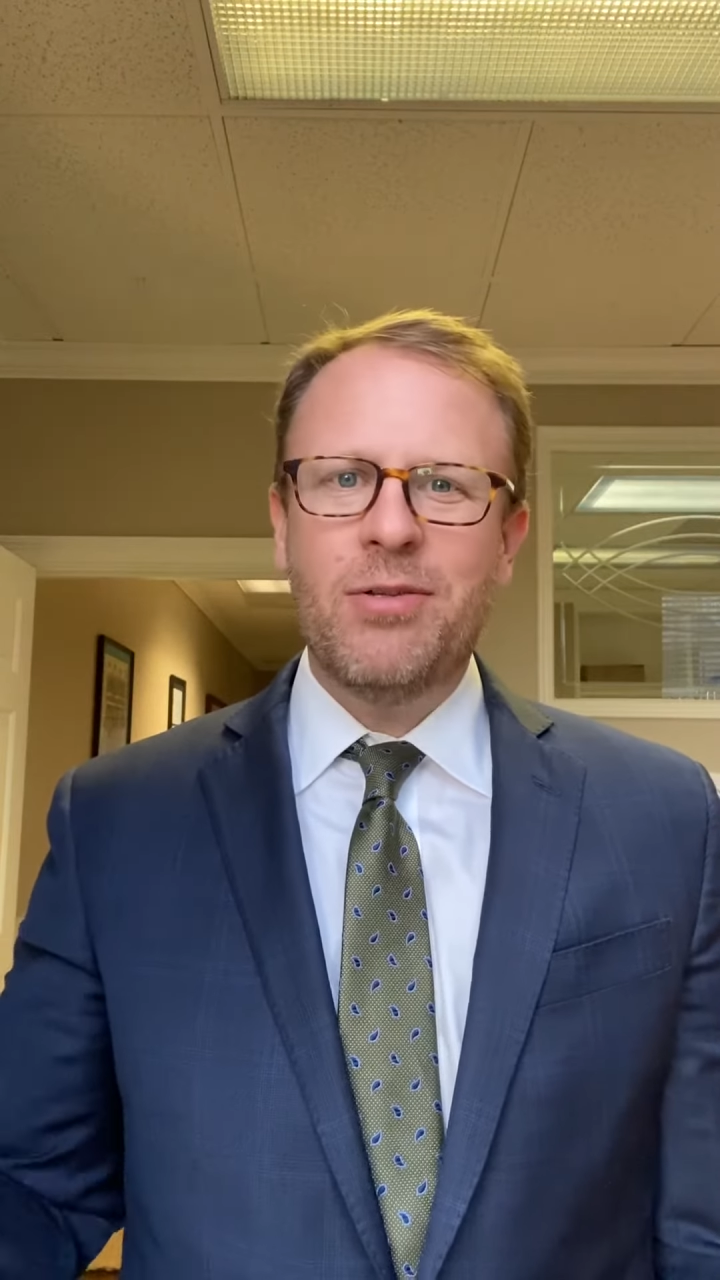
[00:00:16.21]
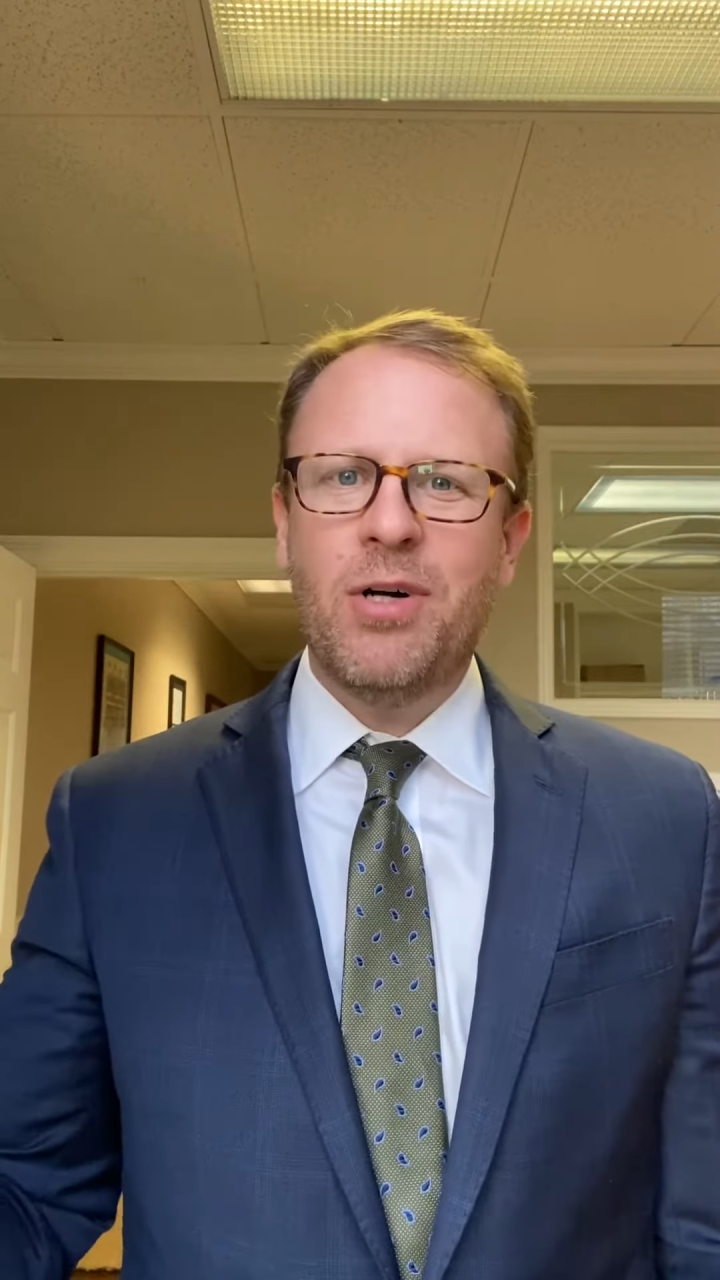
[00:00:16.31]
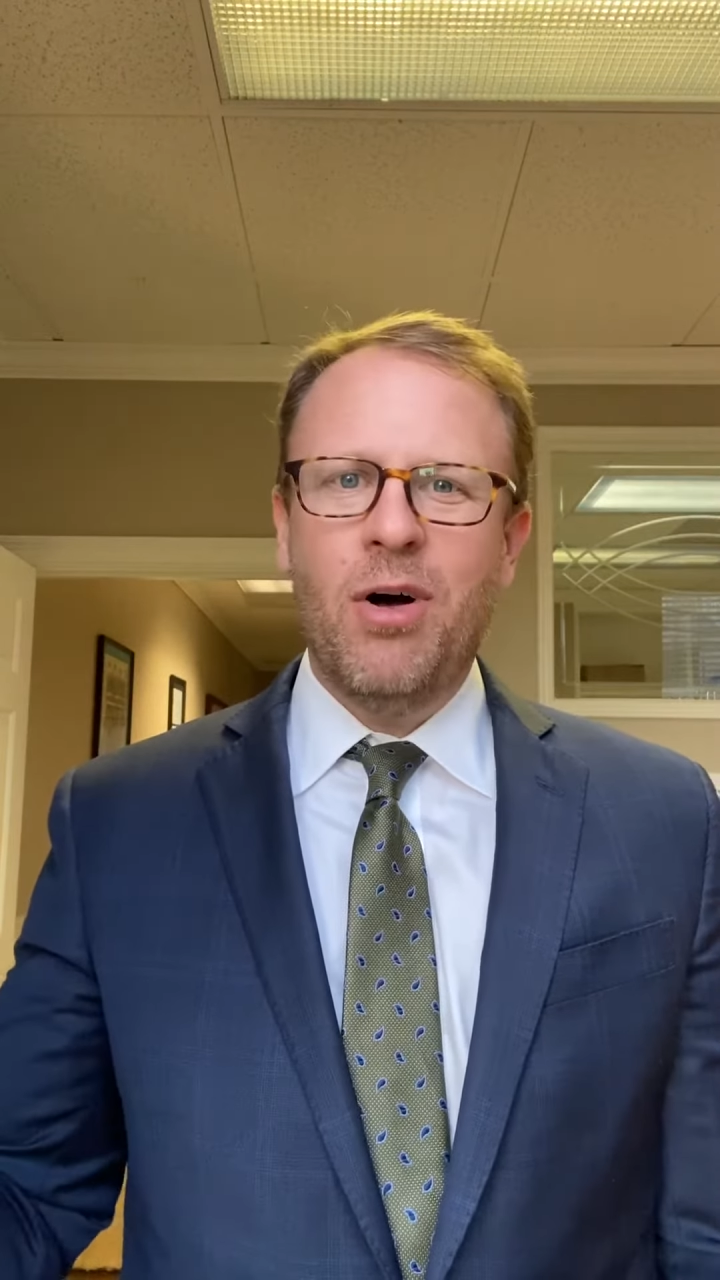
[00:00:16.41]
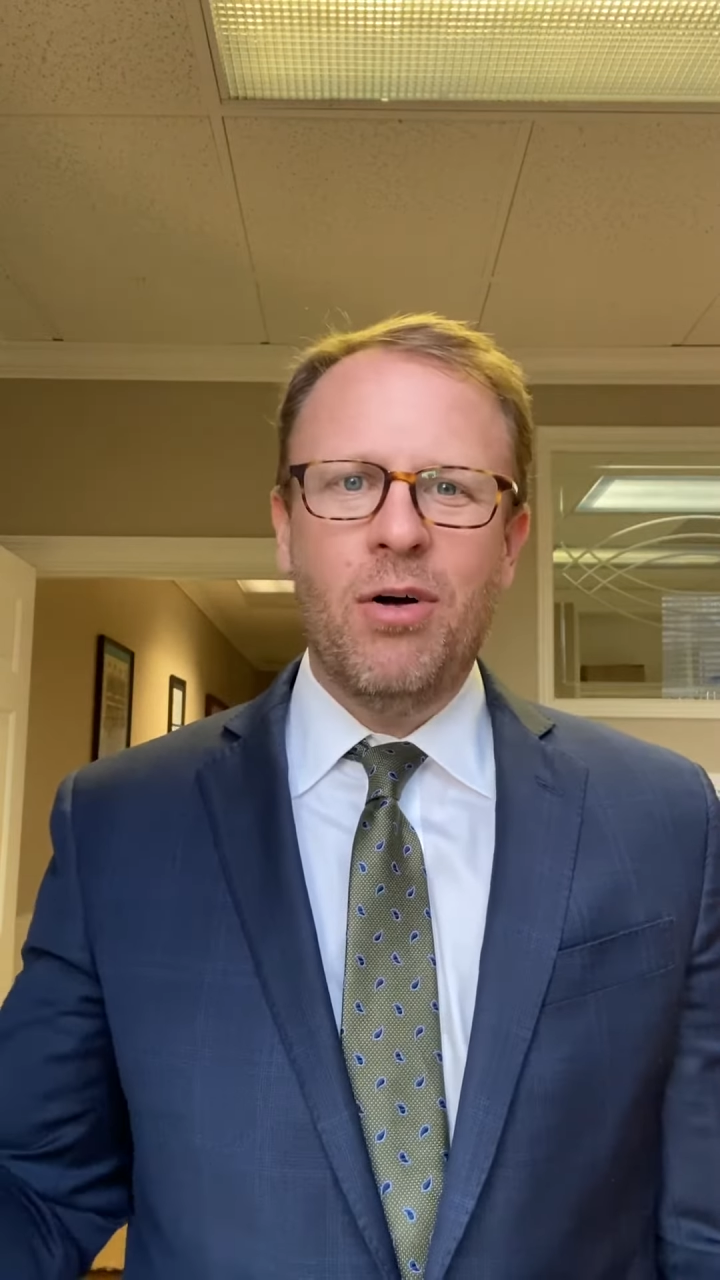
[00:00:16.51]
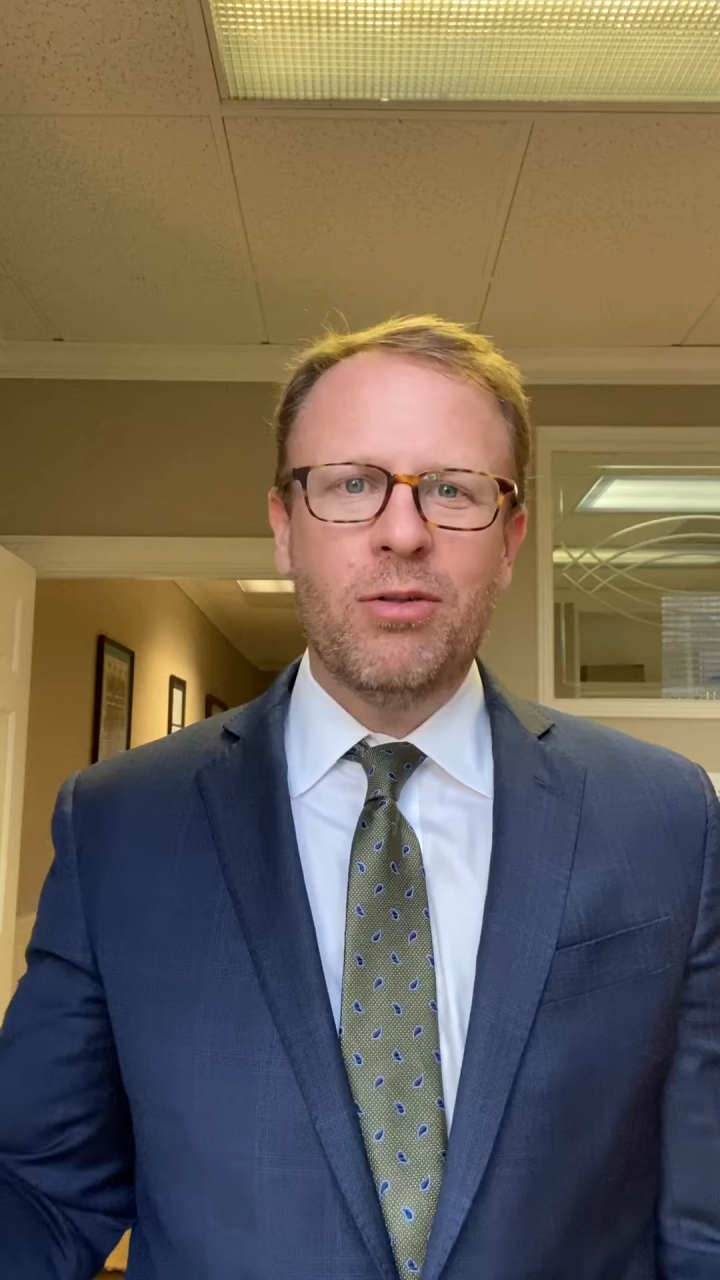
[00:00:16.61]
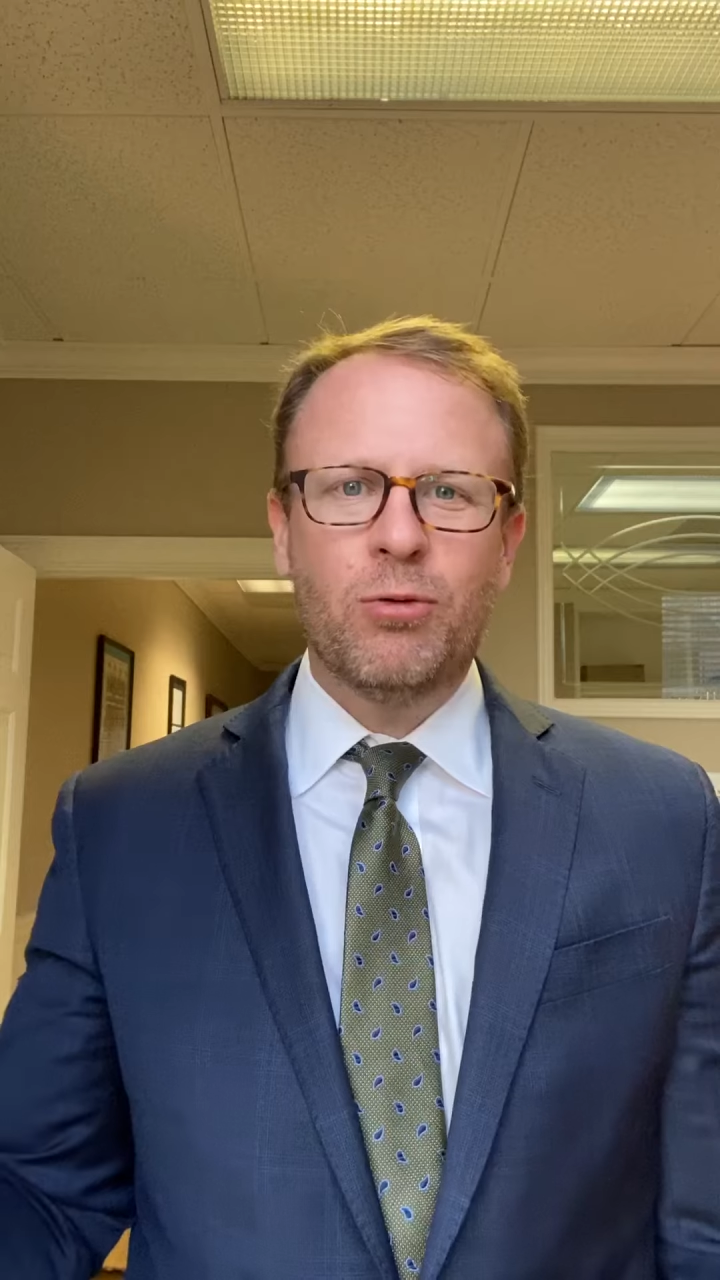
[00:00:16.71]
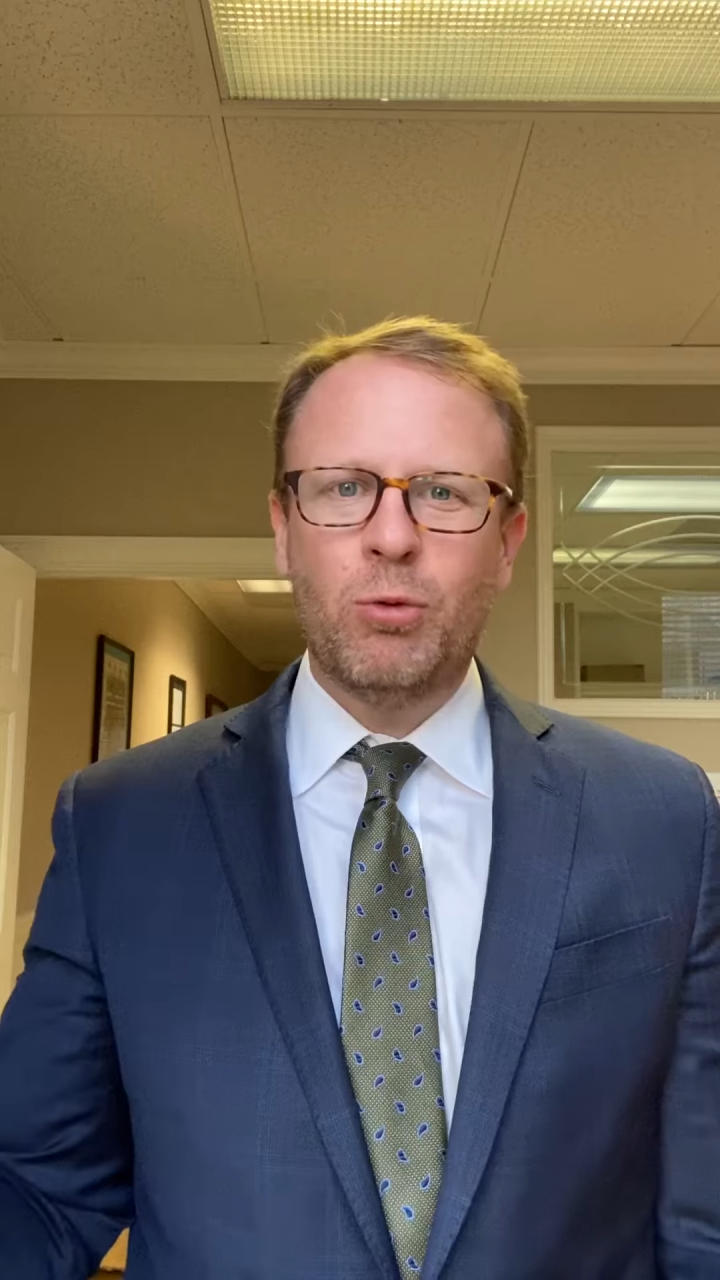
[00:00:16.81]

calls